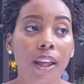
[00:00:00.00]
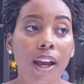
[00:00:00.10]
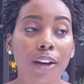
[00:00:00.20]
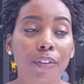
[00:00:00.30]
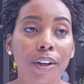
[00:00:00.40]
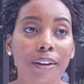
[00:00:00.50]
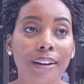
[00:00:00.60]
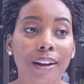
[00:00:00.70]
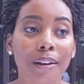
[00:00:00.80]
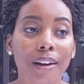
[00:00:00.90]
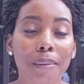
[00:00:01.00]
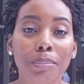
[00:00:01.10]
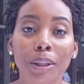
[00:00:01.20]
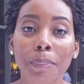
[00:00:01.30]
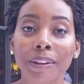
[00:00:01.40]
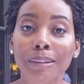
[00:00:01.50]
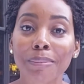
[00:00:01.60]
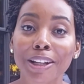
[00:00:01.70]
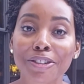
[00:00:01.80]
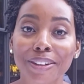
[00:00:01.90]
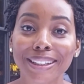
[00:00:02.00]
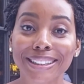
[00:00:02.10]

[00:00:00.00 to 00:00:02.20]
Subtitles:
kind of a blip in the matrix.